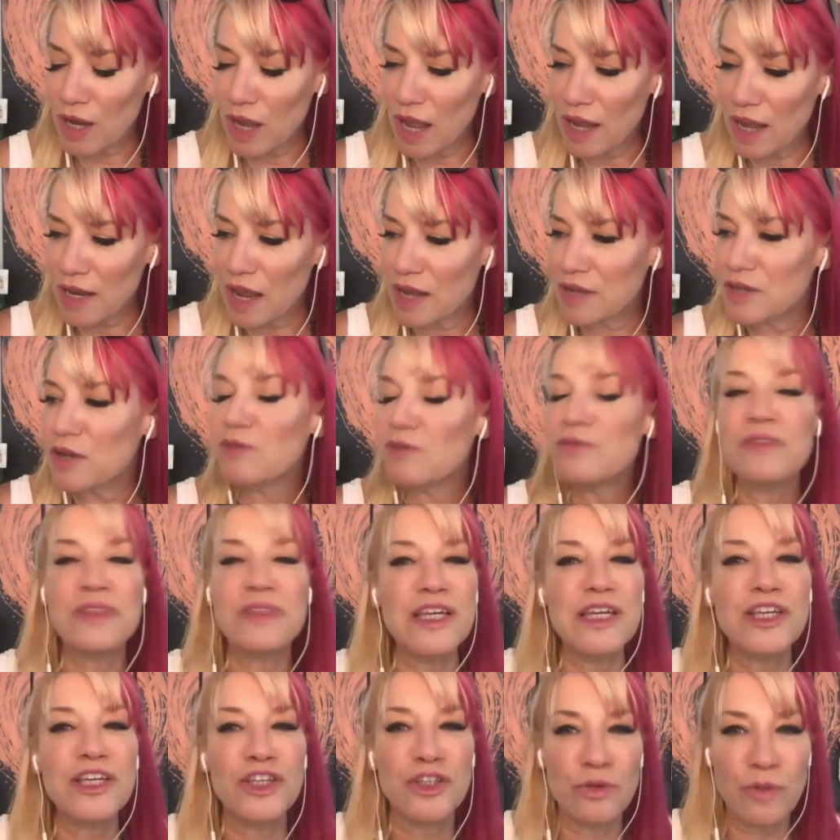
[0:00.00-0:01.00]
I don't
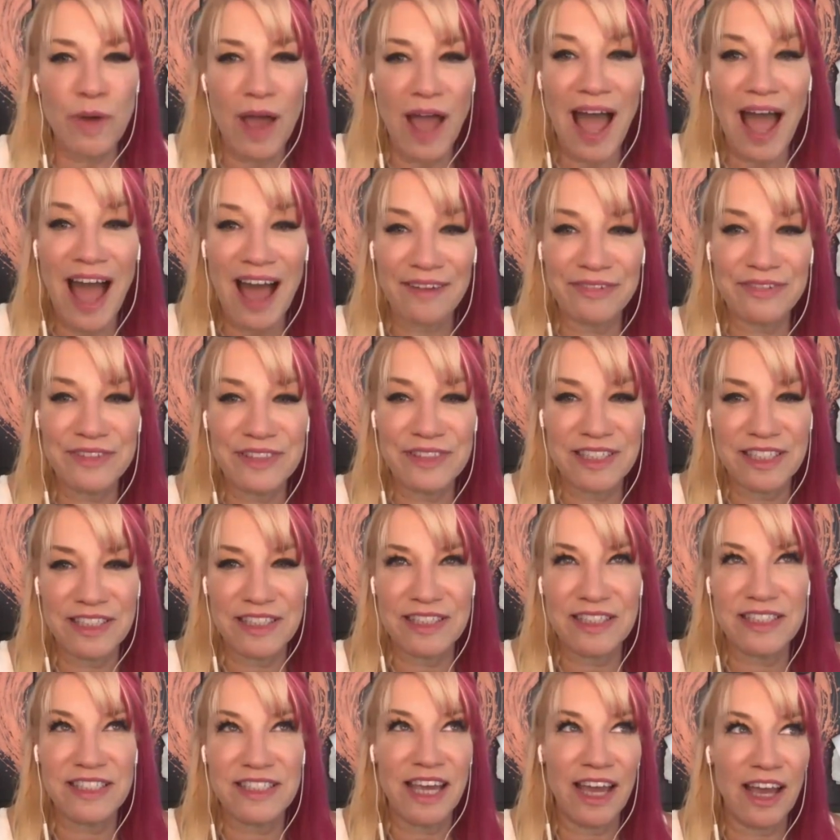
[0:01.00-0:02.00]
think you have to
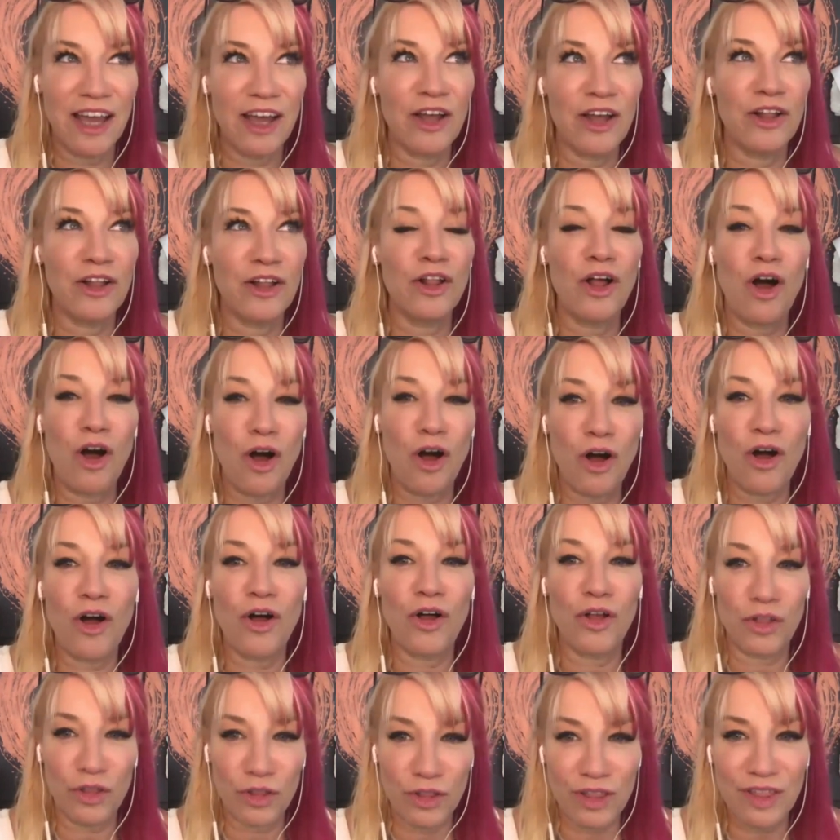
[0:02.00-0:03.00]
tell
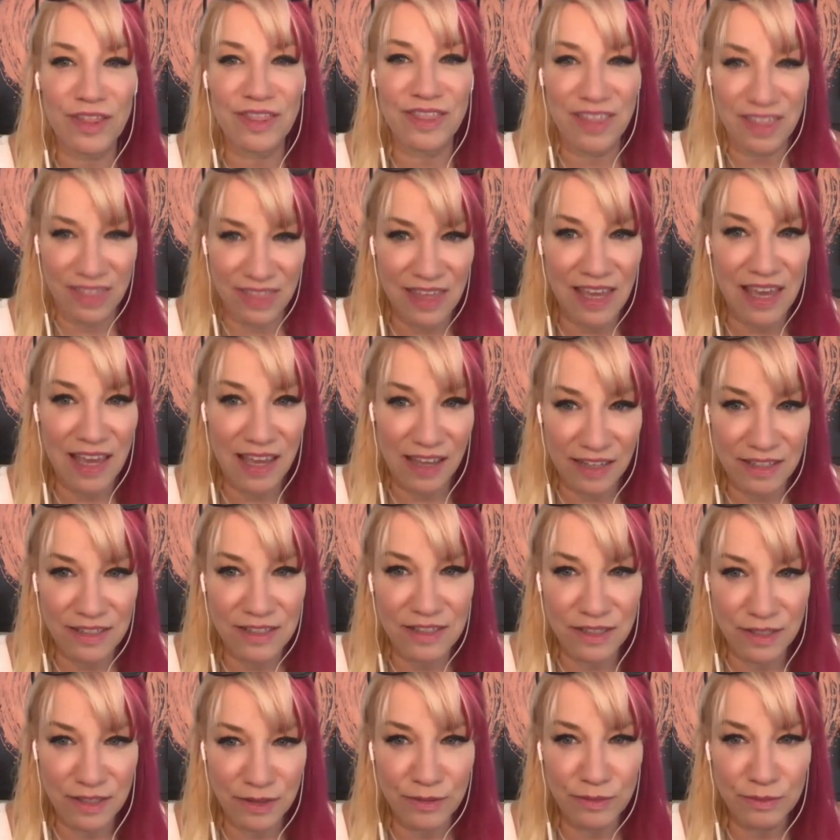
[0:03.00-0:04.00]
all the
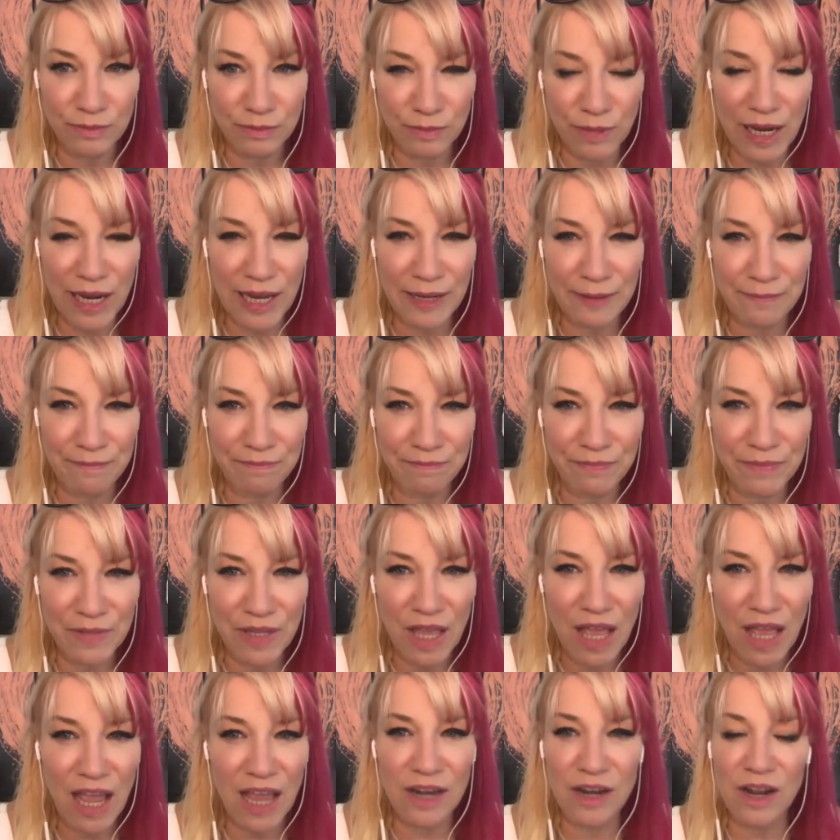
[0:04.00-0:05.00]
things, right?
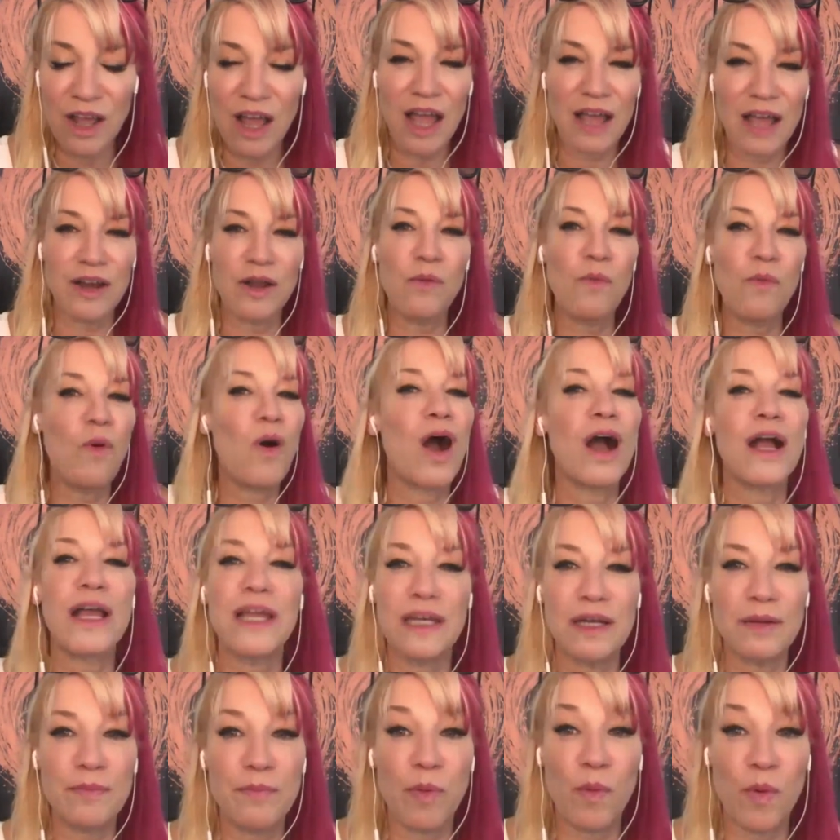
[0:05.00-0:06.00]
I don't walk
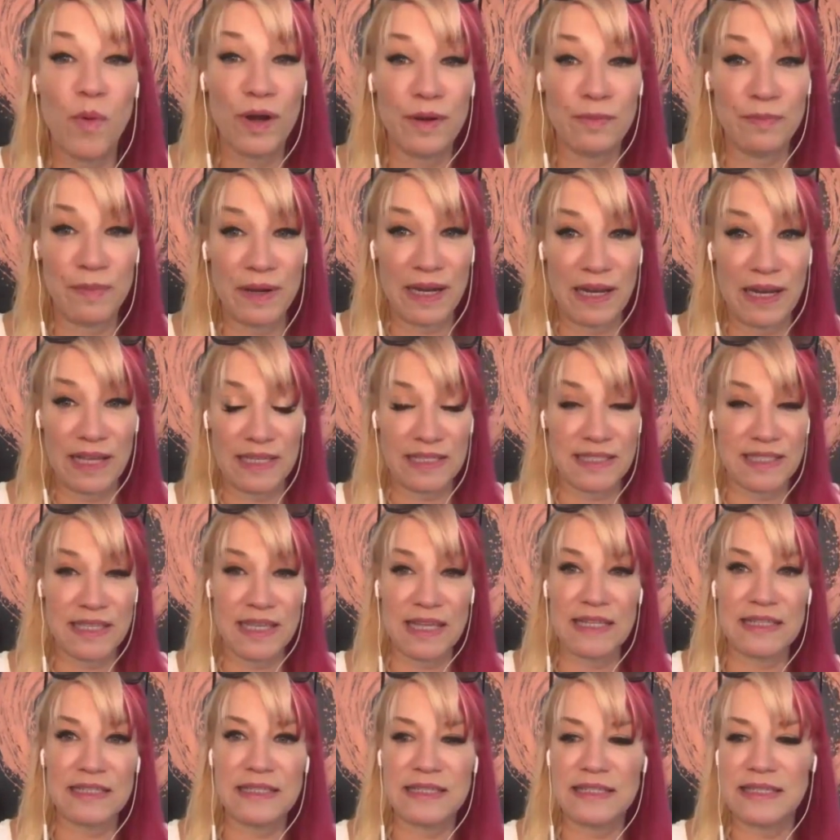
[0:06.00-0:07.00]
into board meetings
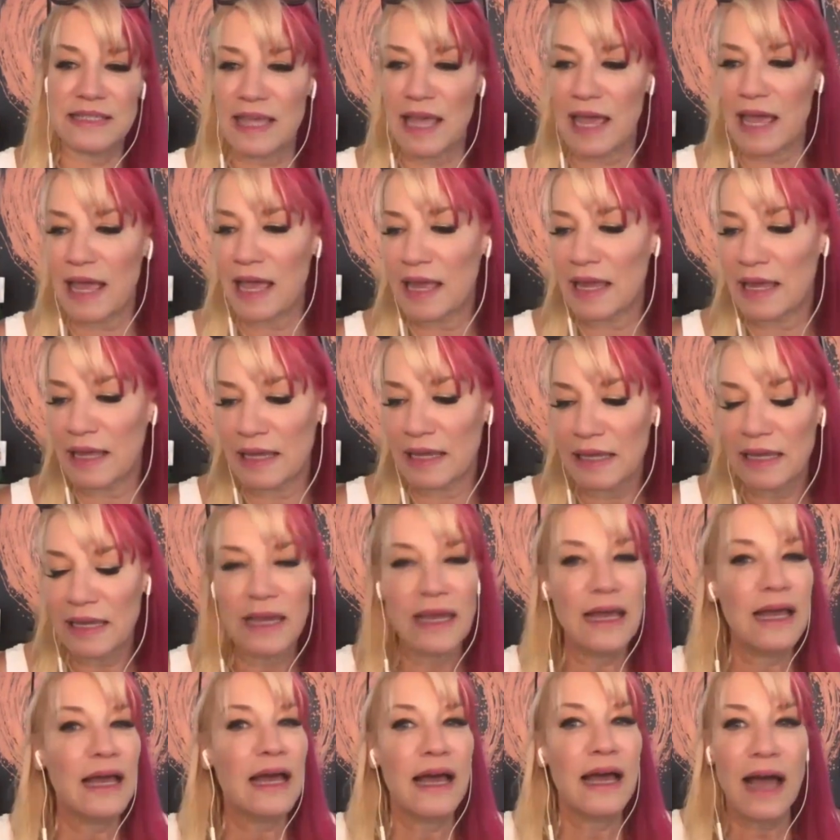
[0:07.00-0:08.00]
and say,
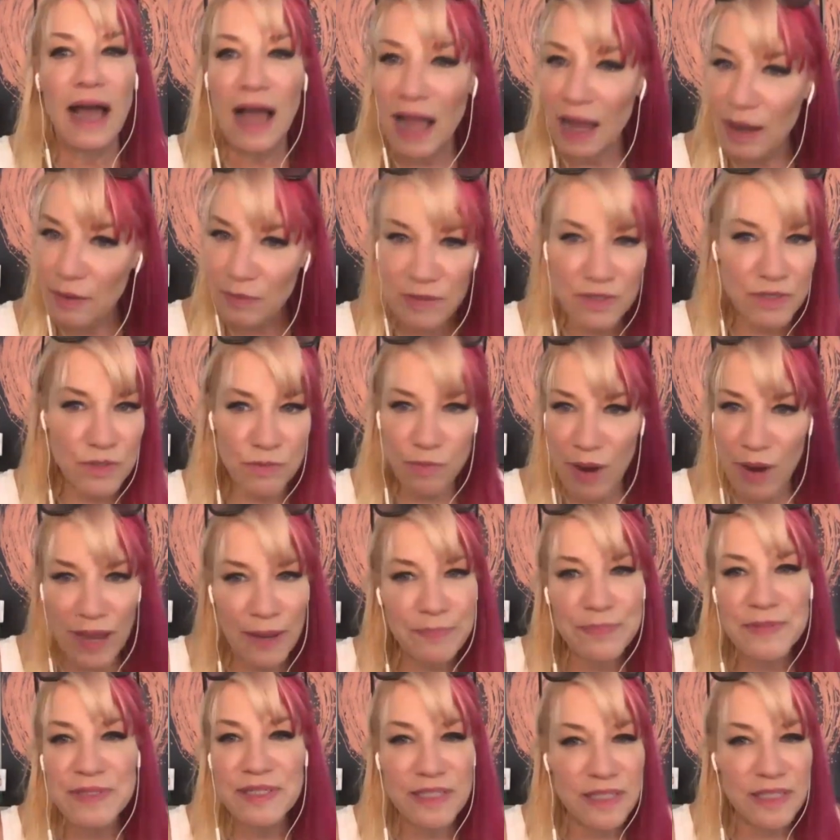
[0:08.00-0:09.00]
I was
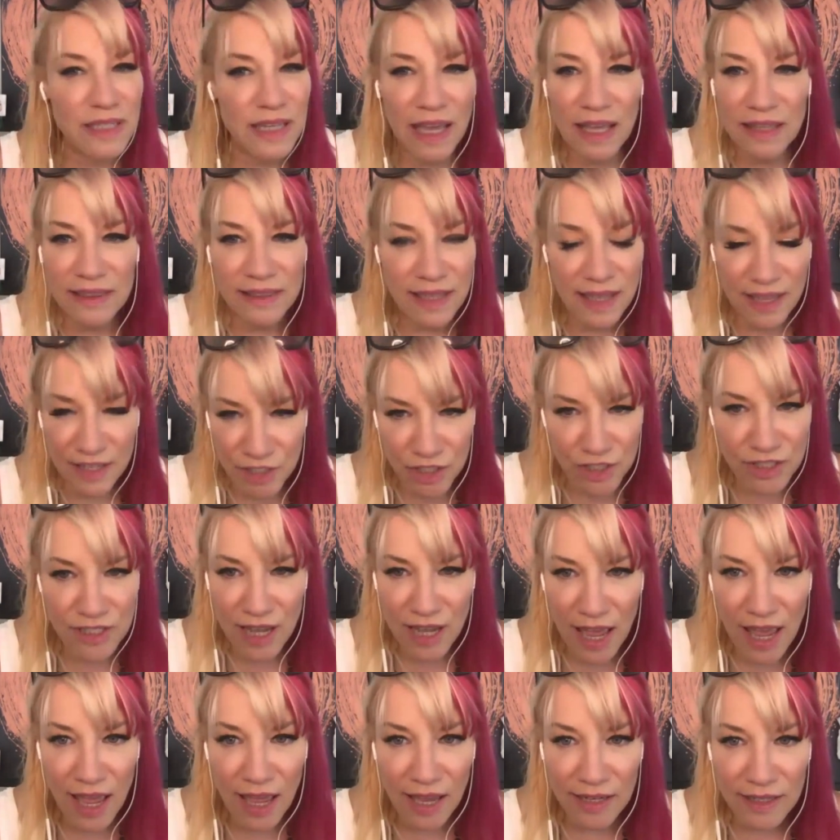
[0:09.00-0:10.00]
raped at the age of
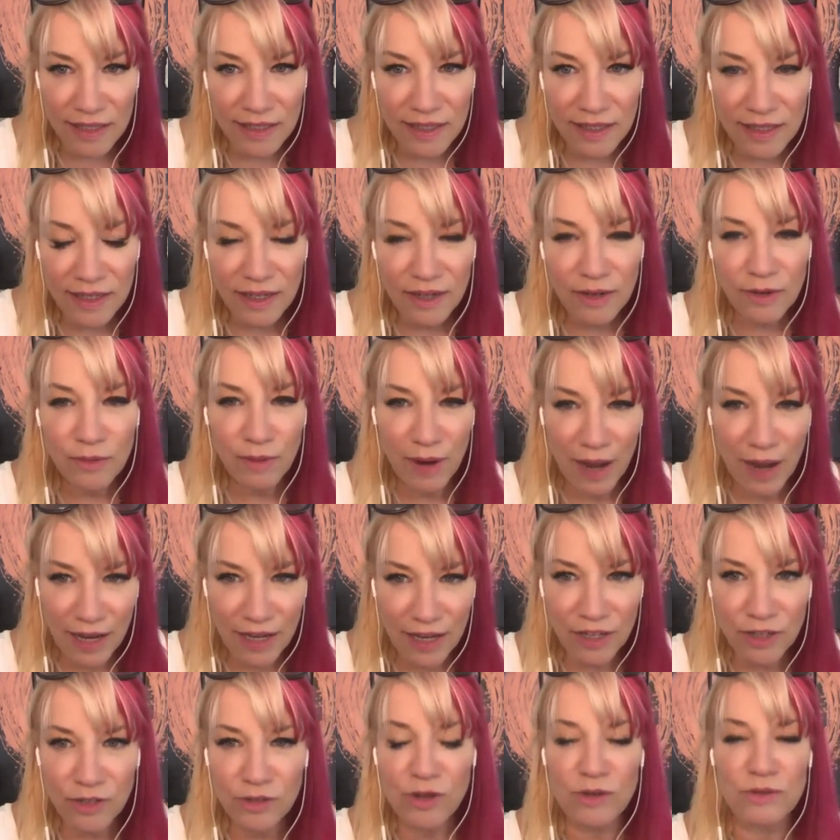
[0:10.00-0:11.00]
10, right?
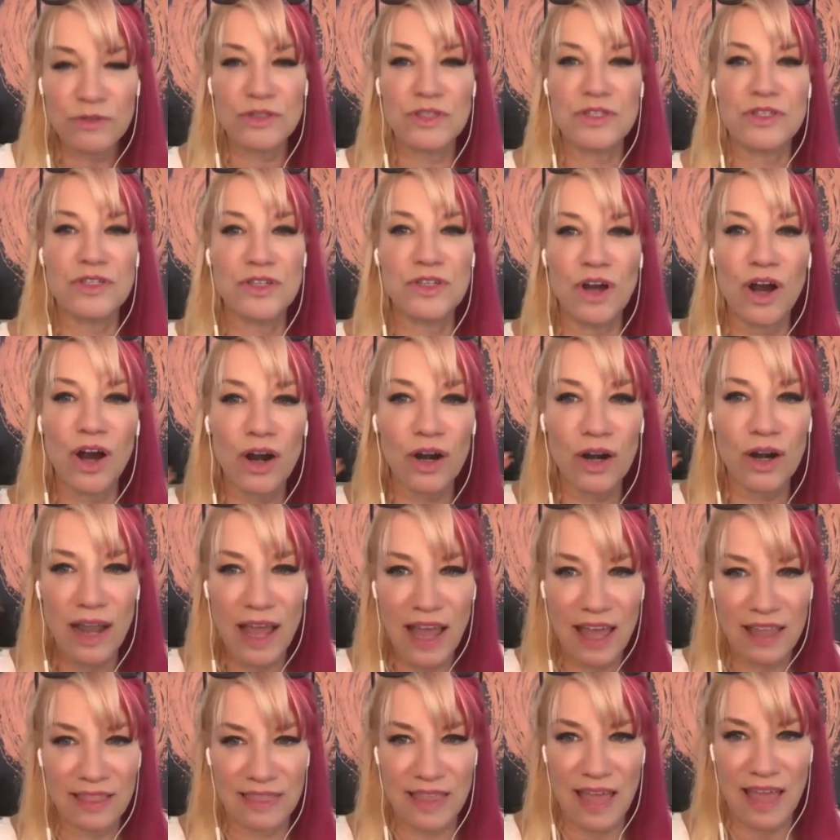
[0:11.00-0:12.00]
You don't start
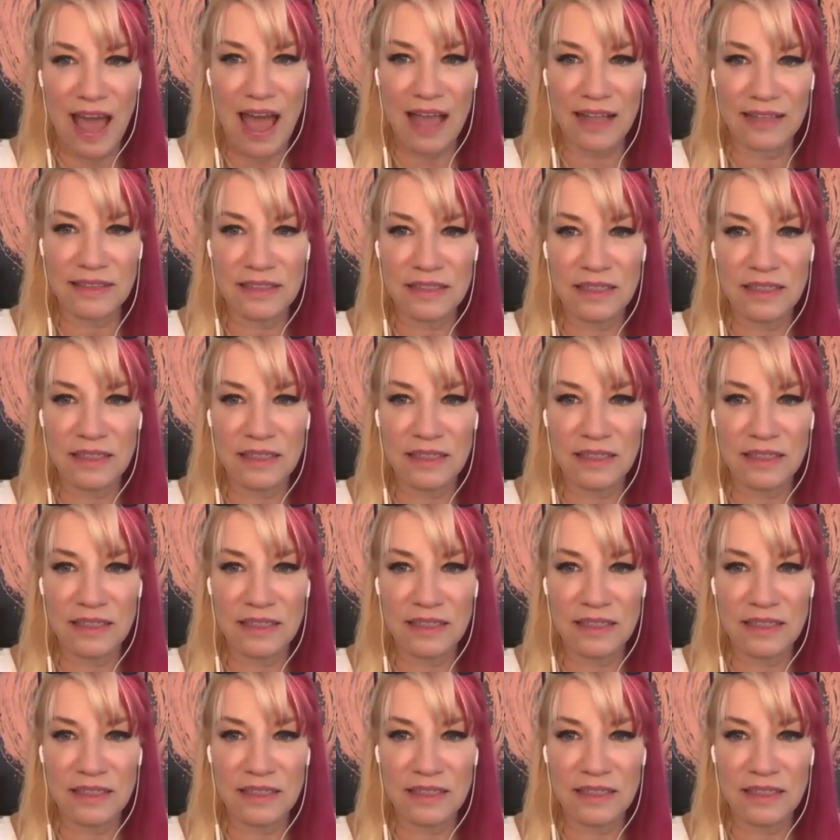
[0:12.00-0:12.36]
at that.